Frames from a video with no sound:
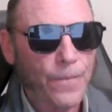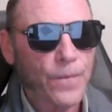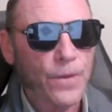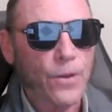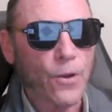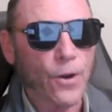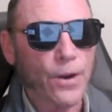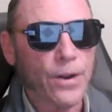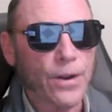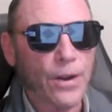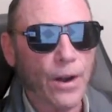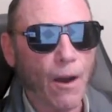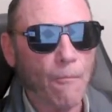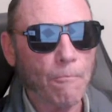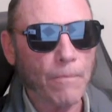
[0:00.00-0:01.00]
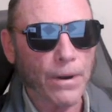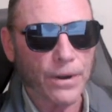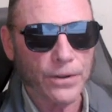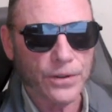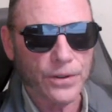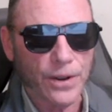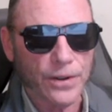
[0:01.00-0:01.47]
Your number
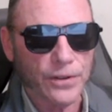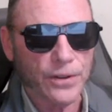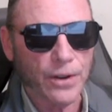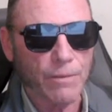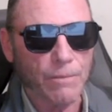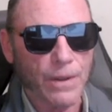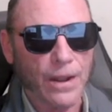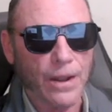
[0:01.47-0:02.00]
system